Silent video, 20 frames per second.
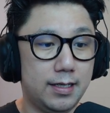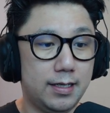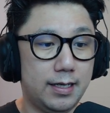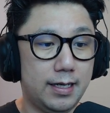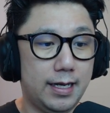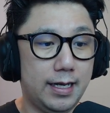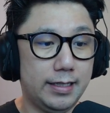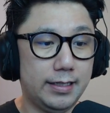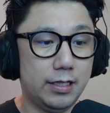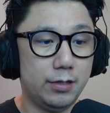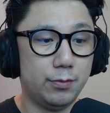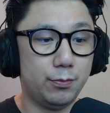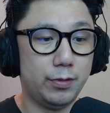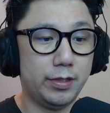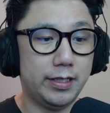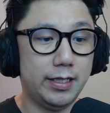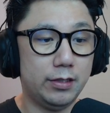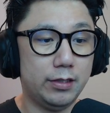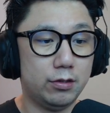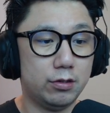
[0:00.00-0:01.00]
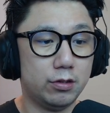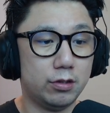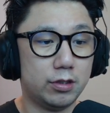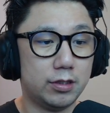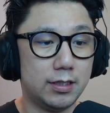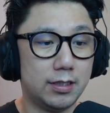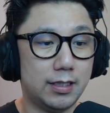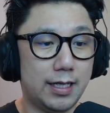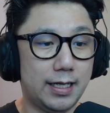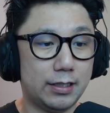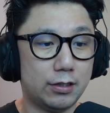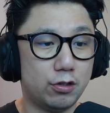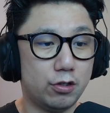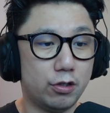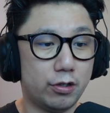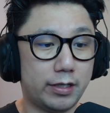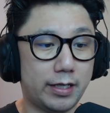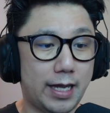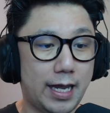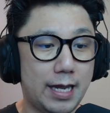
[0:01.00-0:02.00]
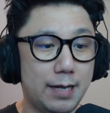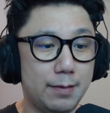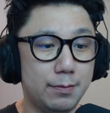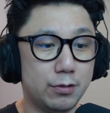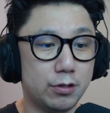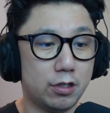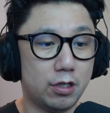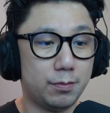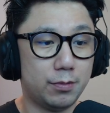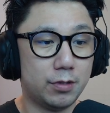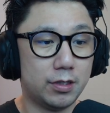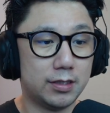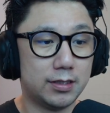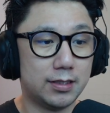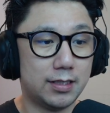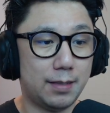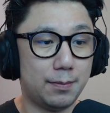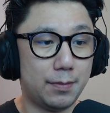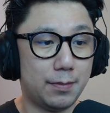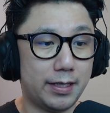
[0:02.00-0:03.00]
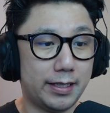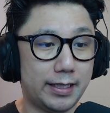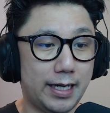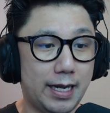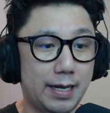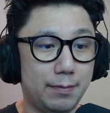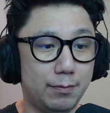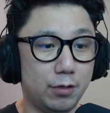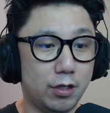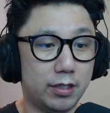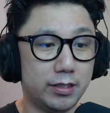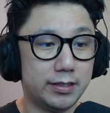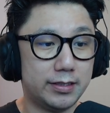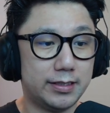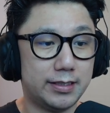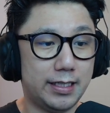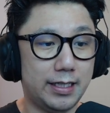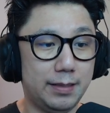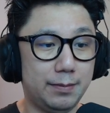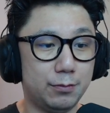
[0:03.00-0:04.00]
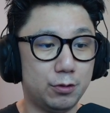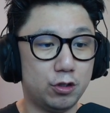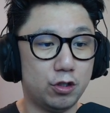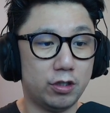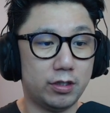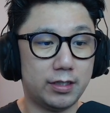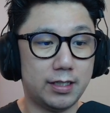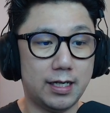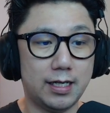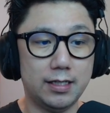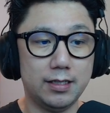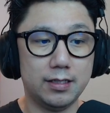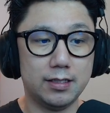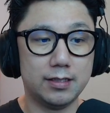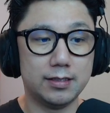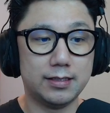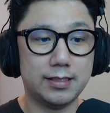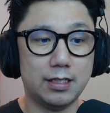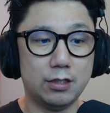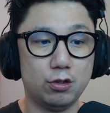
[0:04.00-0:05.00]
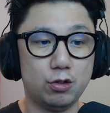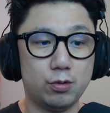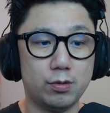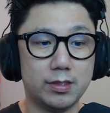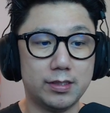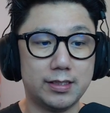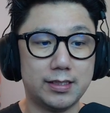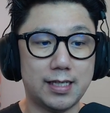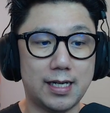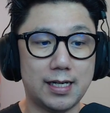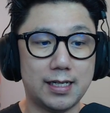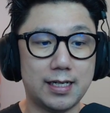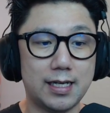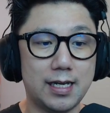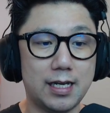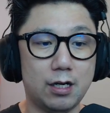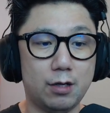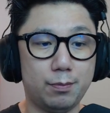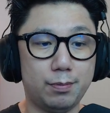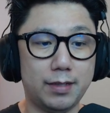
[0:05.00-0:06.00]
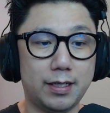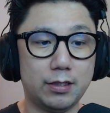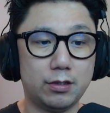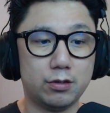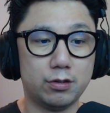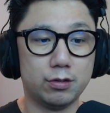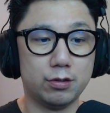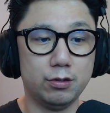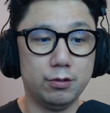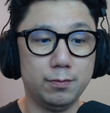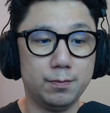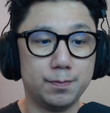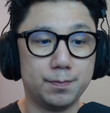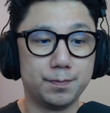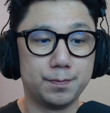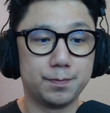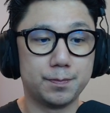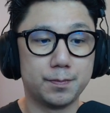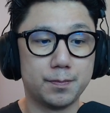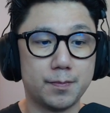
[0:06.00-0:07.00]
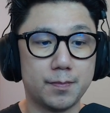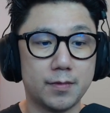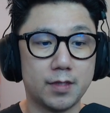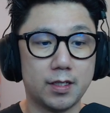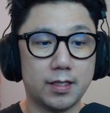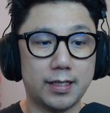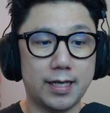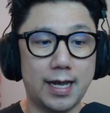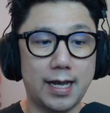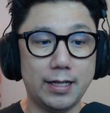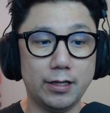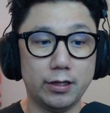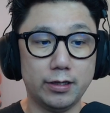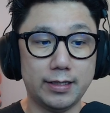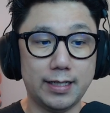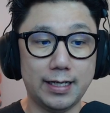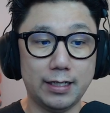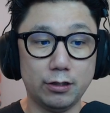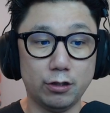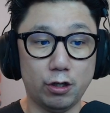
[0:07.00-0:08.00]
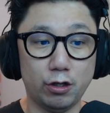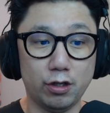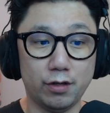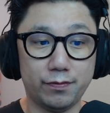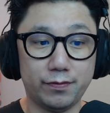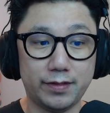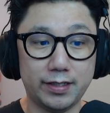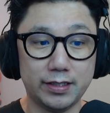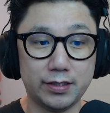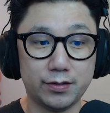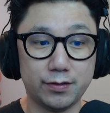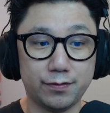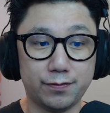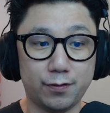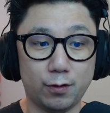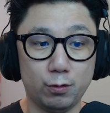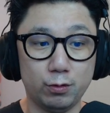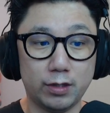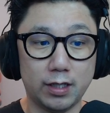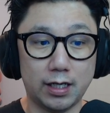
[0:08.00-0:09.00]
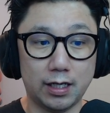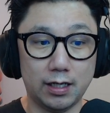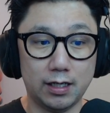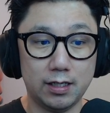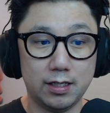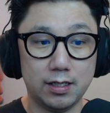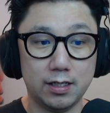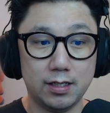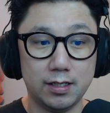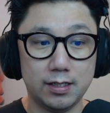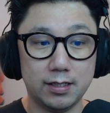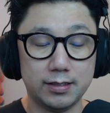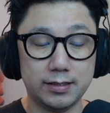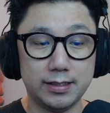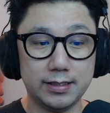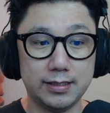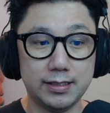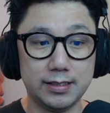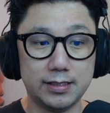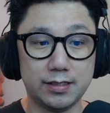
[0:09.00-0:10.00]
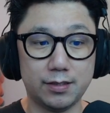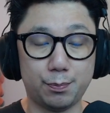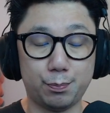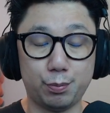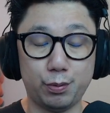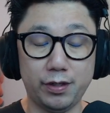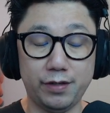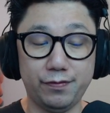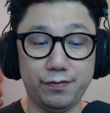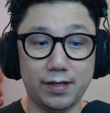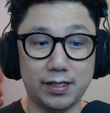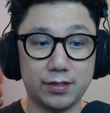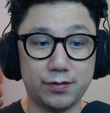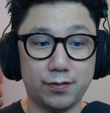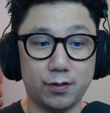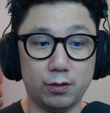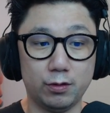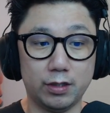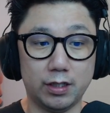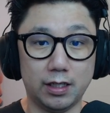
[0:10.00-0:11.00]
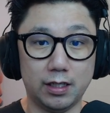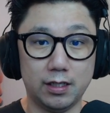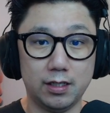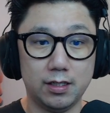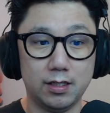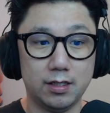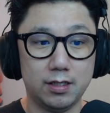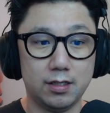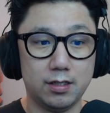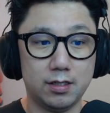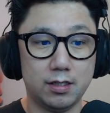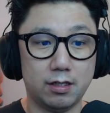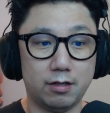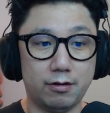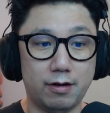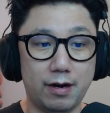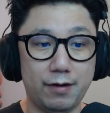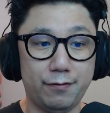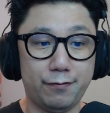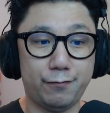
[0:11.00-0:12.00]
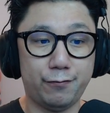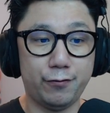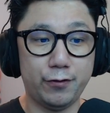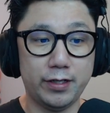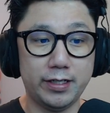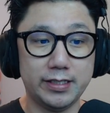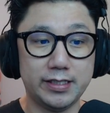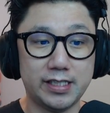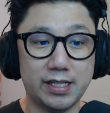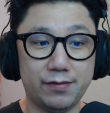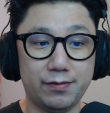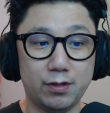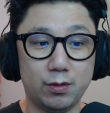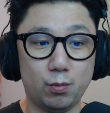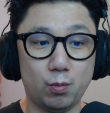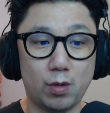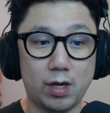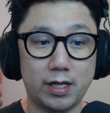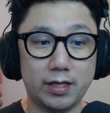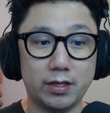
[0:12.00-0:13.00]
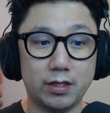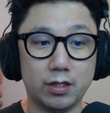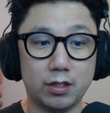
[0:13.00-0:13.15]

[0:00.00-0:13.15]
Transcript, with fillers: And then we need to select your game. So I'm going to select my game, non-Steam shortcut, Senua's Saga Hellblade two. And take note of this folder. This is the prefix folder. All right, three seven one